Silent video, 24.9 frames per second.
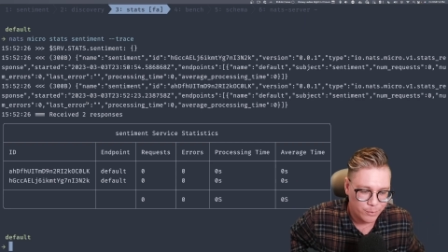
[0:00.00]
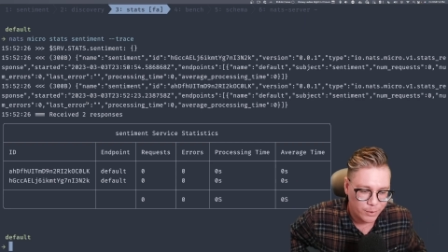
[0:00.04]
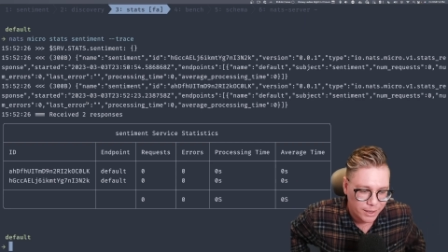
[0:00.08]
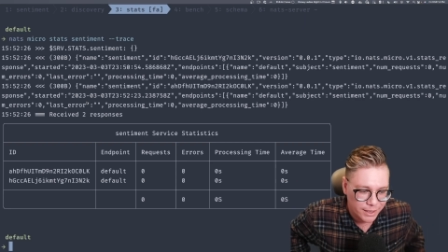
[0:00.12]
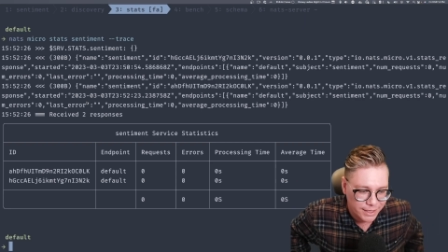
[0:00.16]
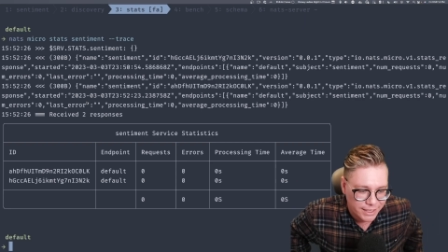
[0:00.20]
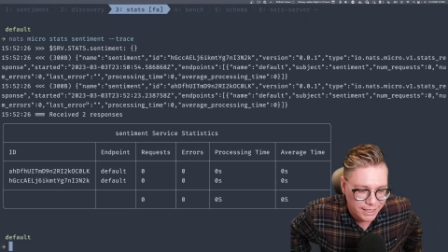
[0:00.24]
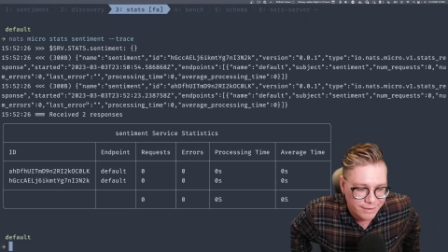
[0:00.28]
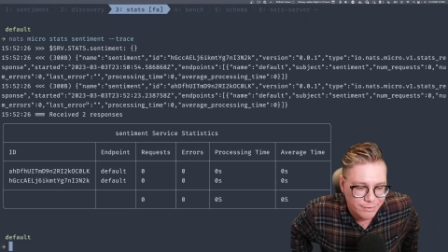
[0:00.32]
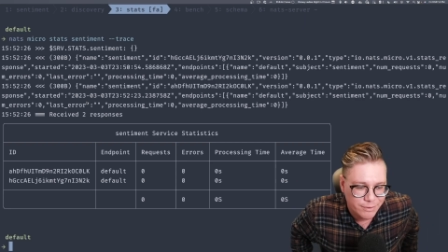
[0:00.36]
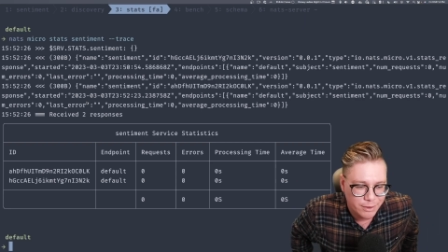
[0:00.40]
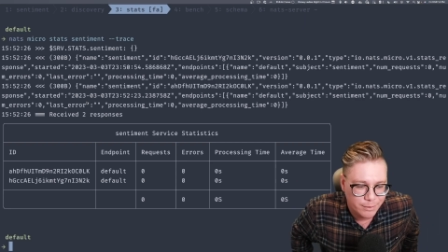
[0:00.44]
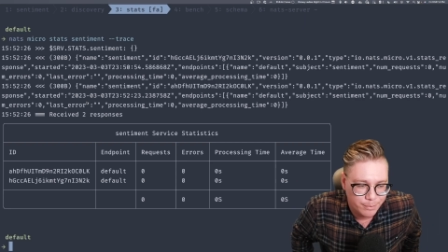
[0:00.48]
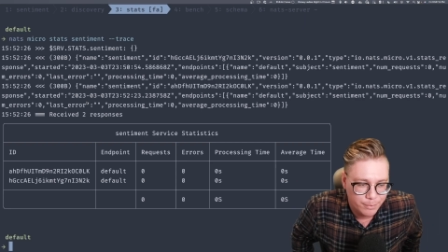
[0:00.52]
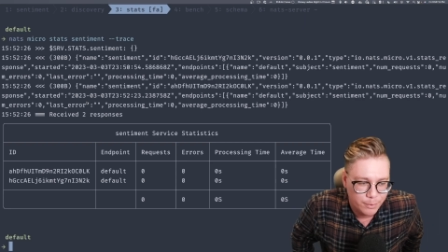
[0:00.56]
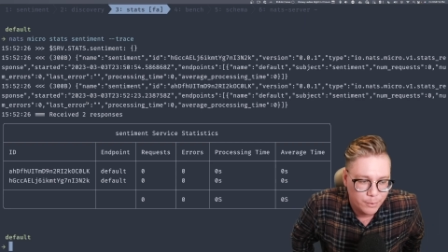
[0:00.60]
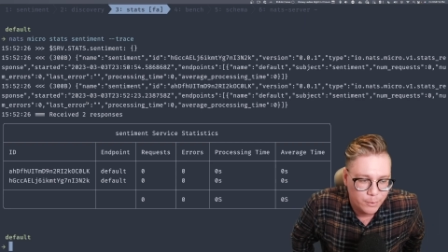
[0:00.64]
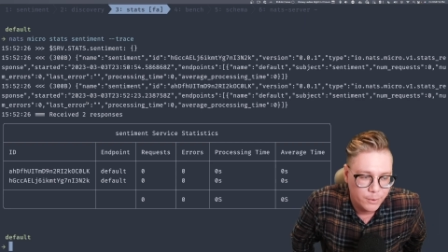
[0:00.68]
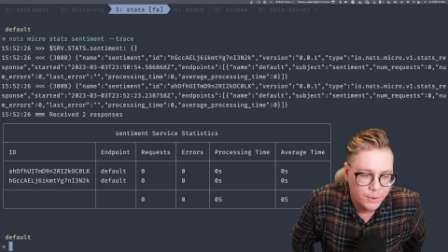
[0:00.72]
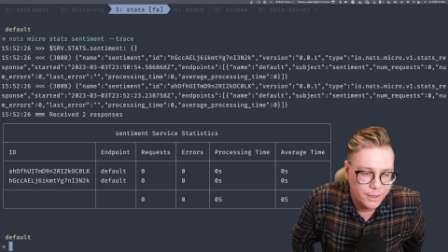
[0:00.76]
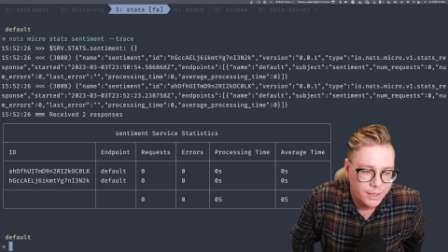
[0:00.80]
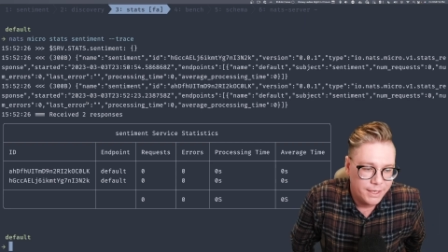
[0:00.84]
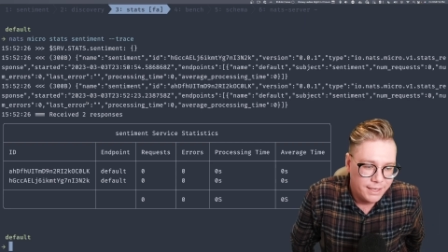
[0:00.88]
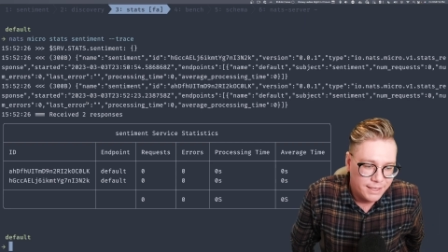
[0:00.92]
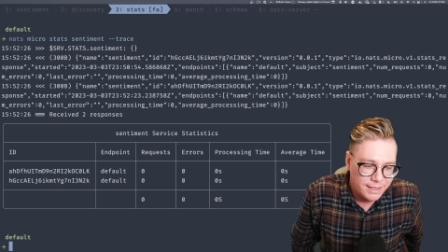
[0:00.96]
want even
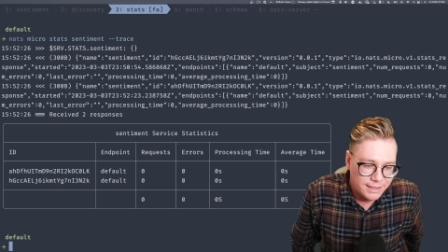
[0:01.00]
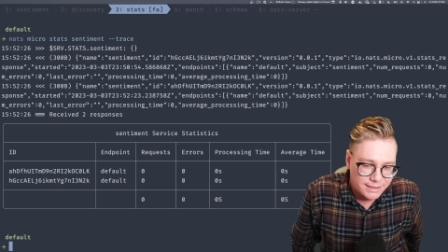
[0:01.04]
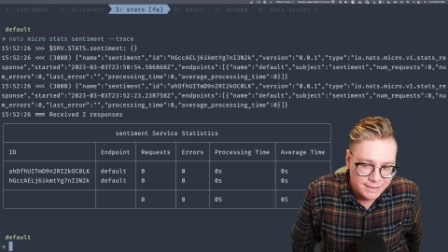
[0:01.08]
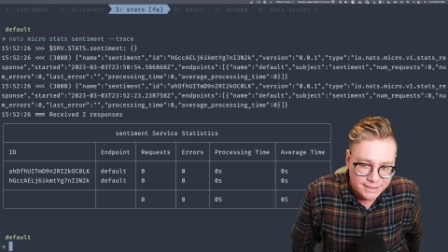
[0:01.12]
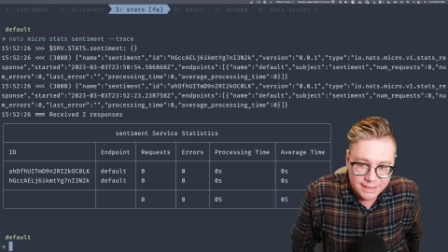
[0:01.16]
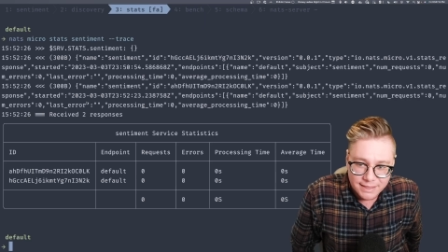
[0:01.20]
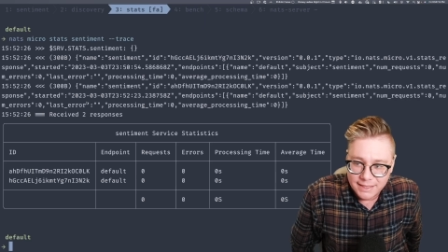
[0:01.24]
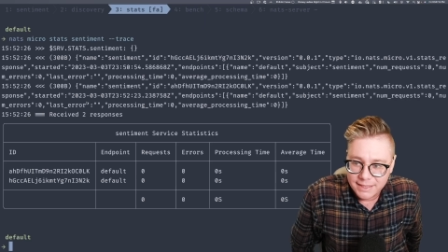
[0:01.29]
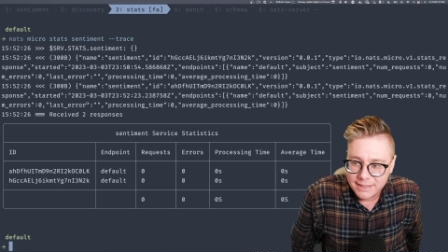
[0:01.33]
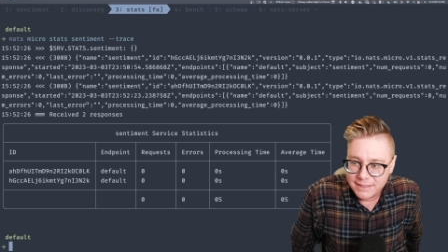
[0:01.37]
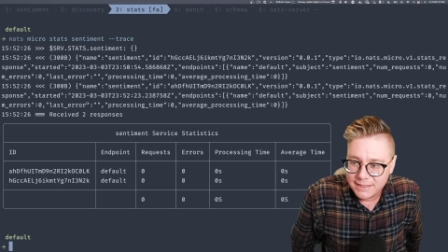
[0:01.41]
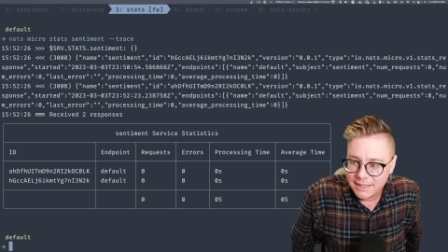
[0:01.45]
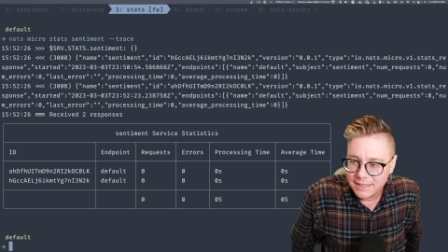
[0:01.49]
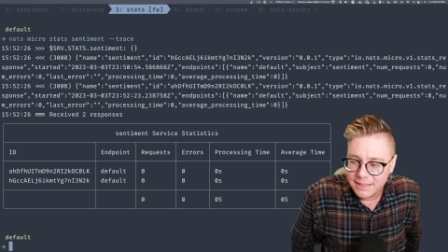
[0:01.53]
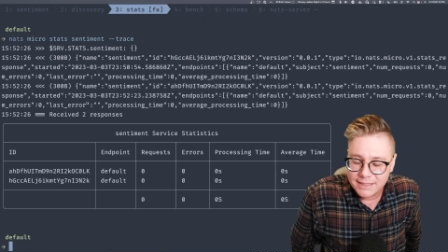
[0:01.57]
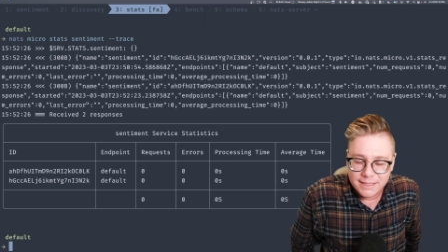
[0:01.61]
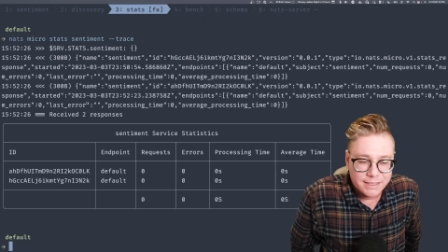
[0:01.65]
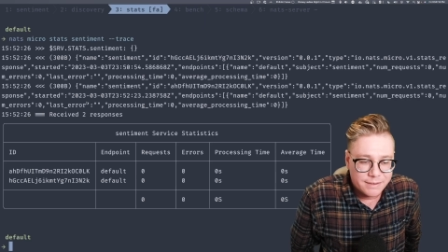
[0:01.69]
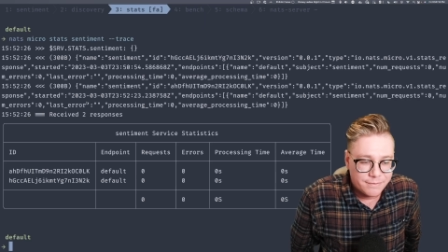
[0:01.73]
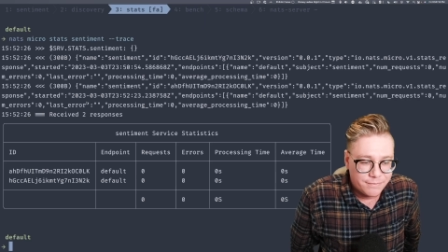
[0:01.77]
more statistics,